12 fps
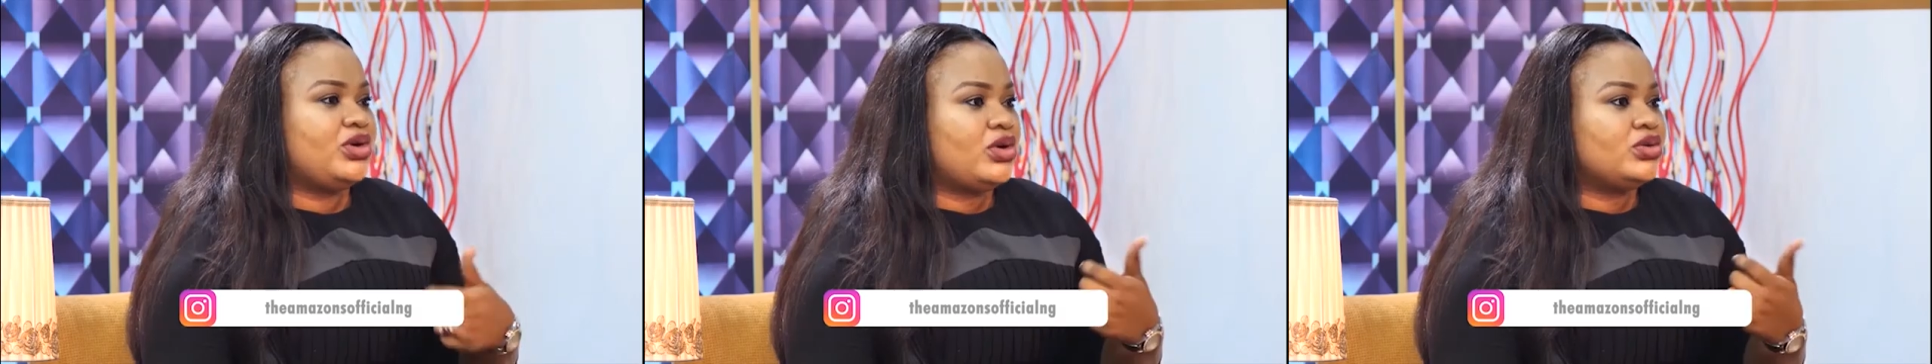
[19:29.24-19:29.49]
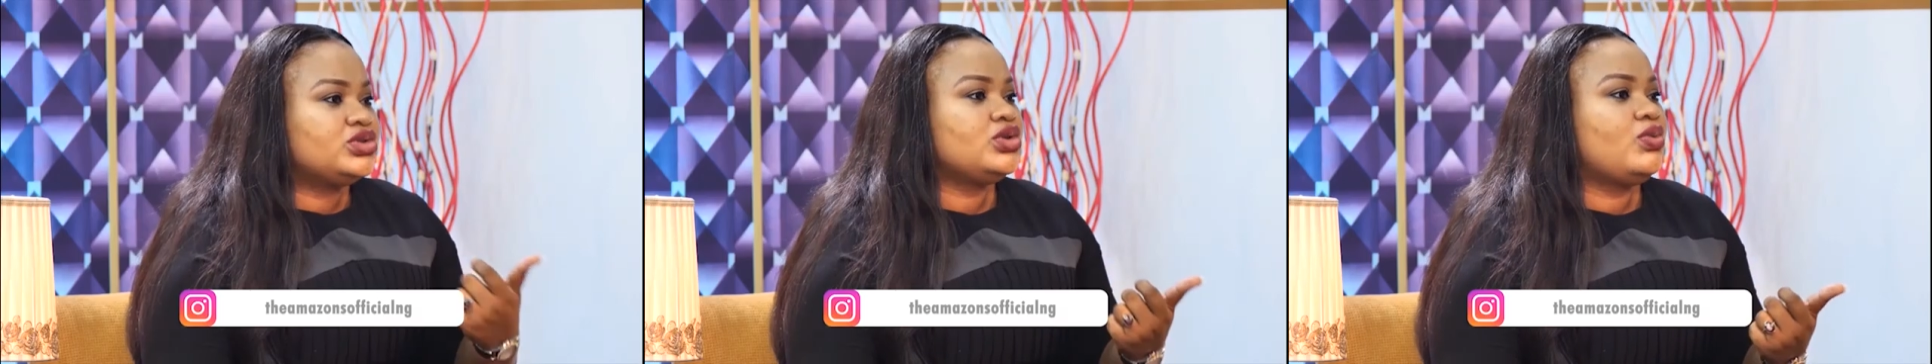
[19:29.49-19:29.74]

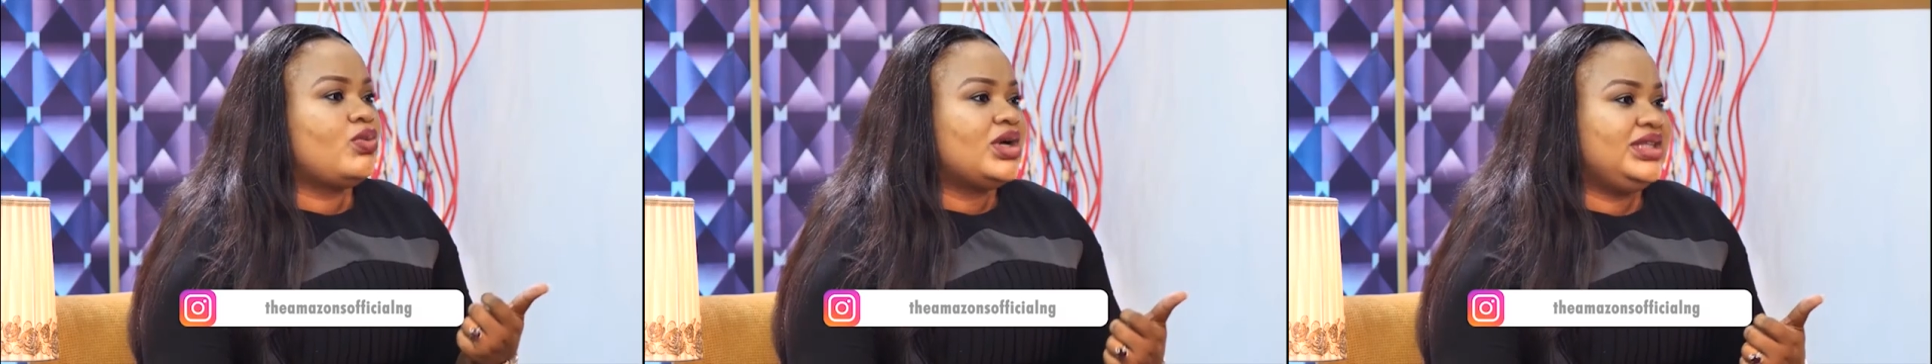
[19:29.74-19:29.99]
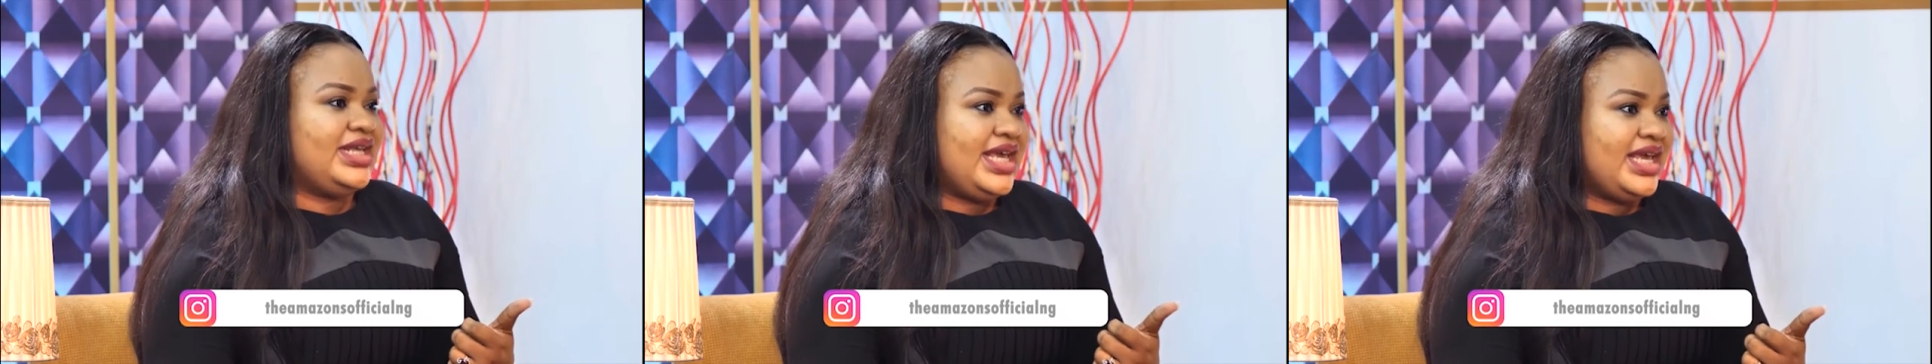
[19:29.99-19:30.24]
also
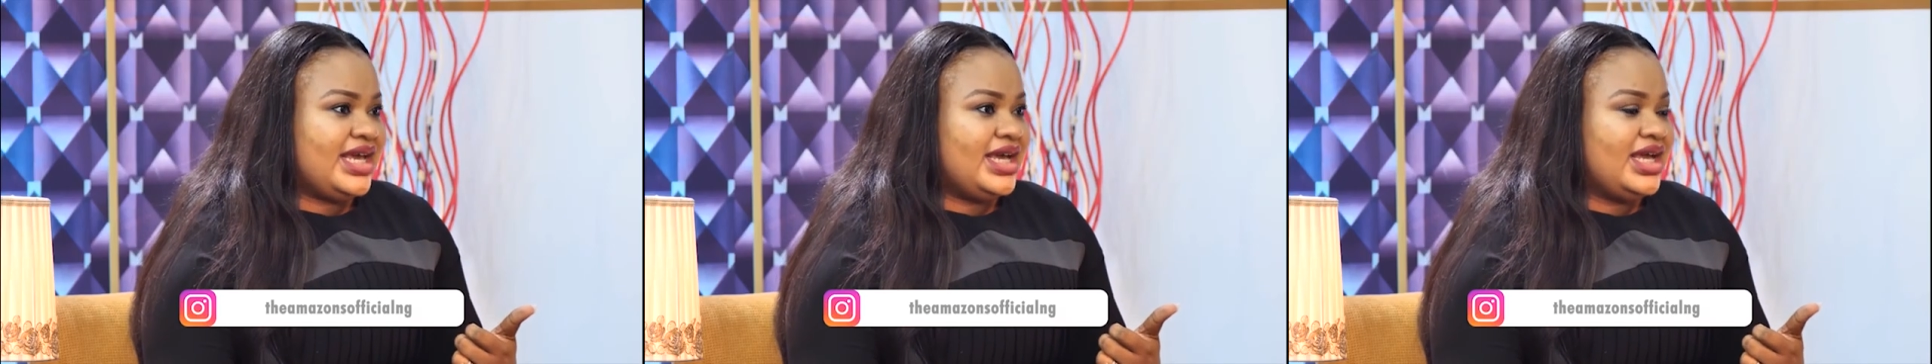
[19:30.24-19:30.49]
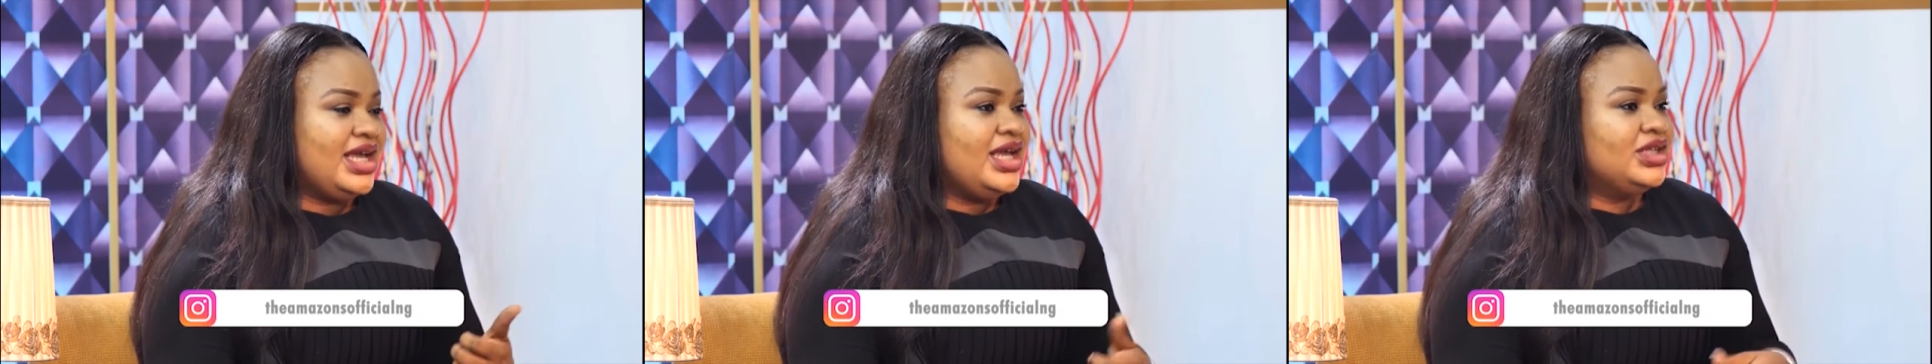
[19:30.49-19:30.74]
what they hear.
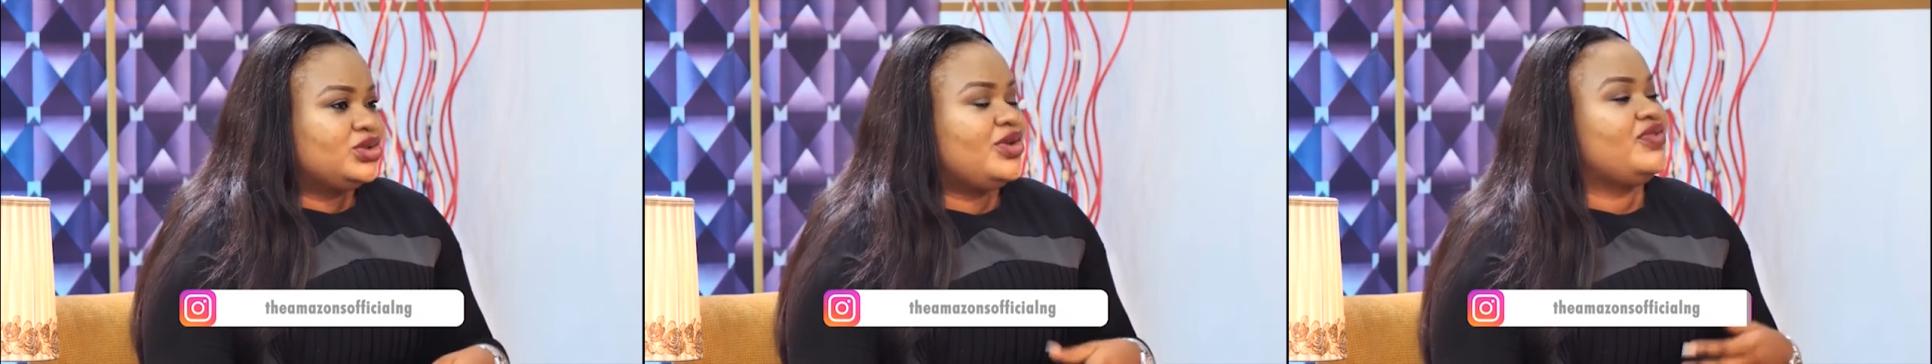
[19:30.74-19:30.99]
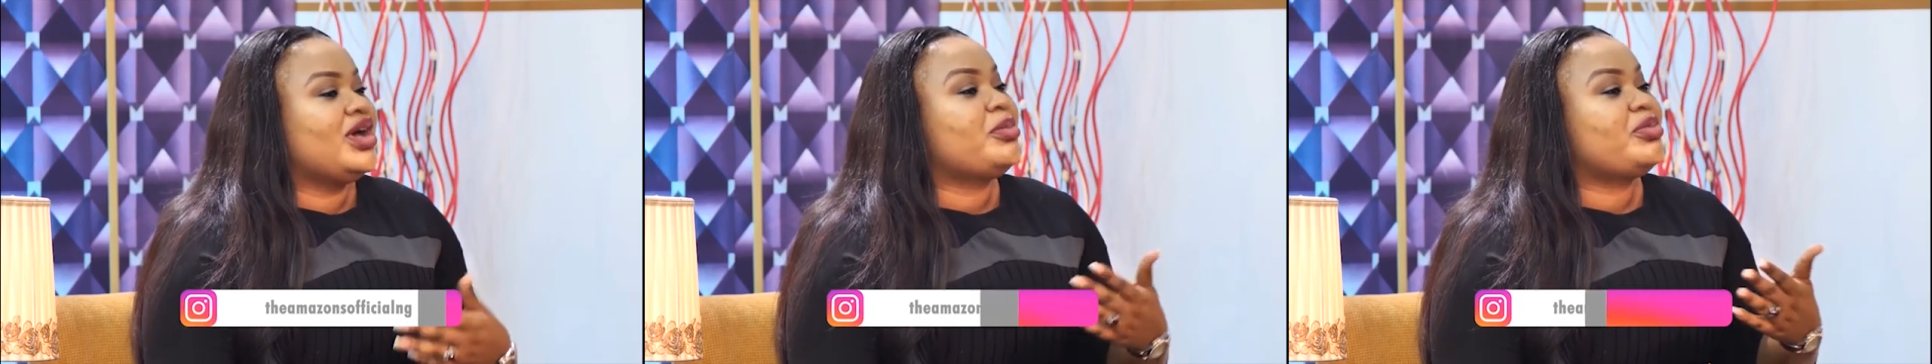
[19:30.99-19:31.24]
So if you are